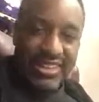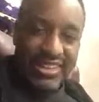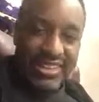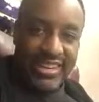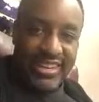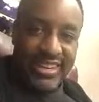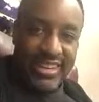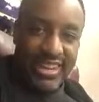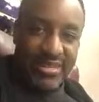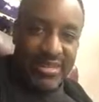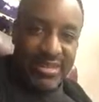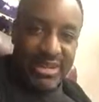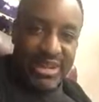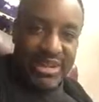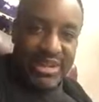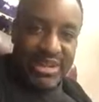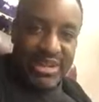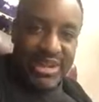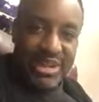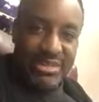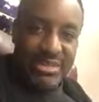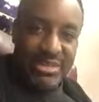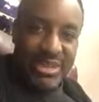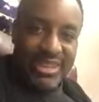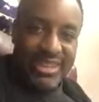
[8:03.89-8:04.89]
And I'm
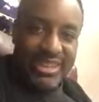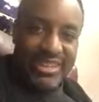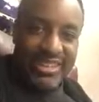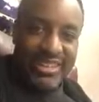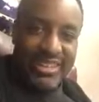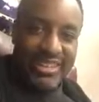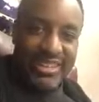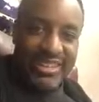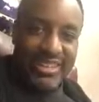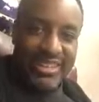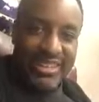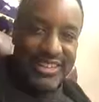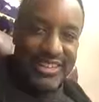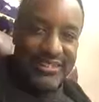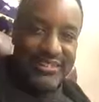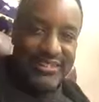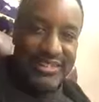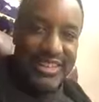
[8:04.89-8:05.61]
a